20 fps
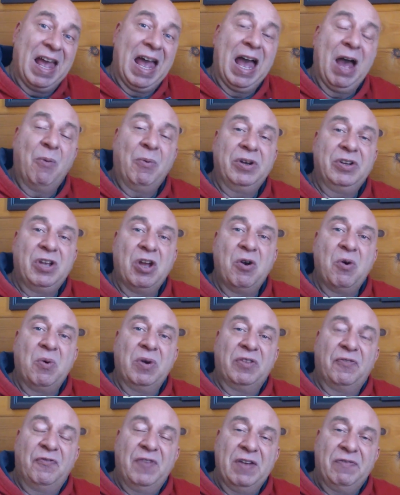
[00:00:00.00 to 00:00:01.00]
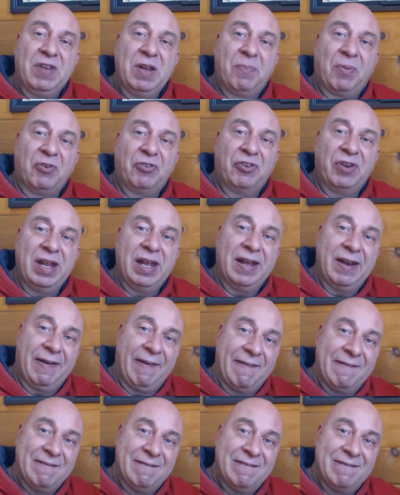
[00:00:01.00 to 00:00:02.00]
I would go with
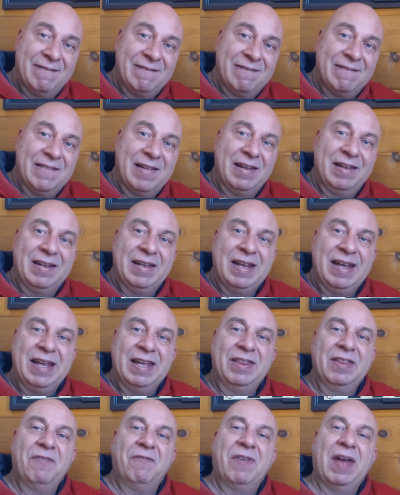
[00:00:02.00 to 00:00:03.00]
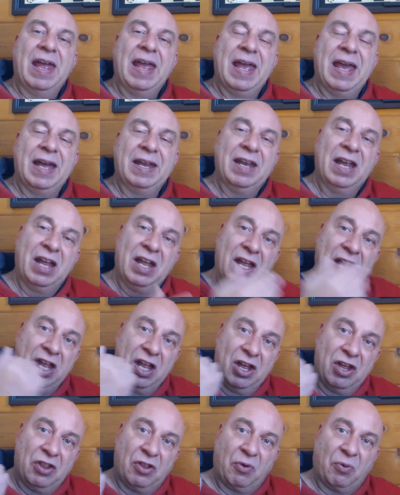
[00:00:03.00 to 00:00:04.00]
50% in the van,
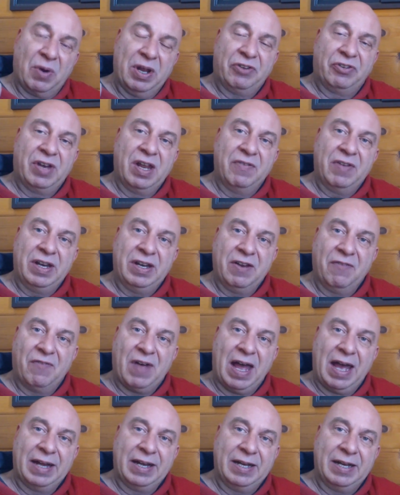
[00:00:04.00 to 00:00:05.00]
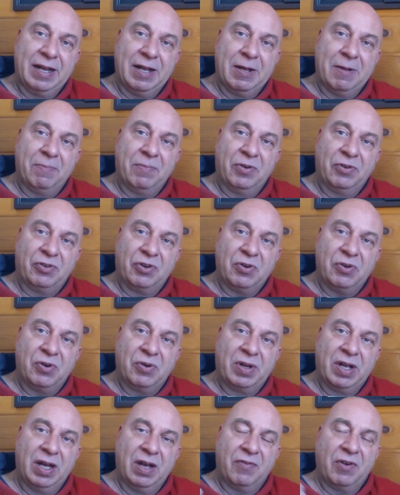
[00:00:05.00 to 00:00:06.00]
the rest of it divided up so
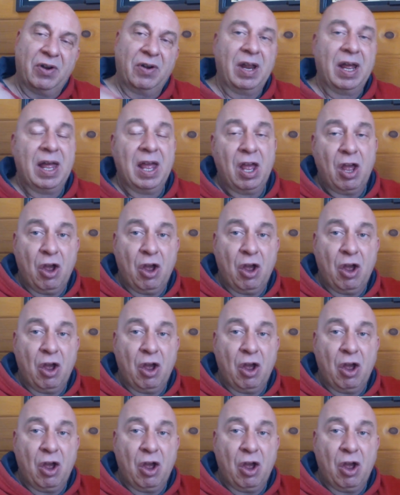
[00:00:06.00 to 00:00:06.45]
you're covered.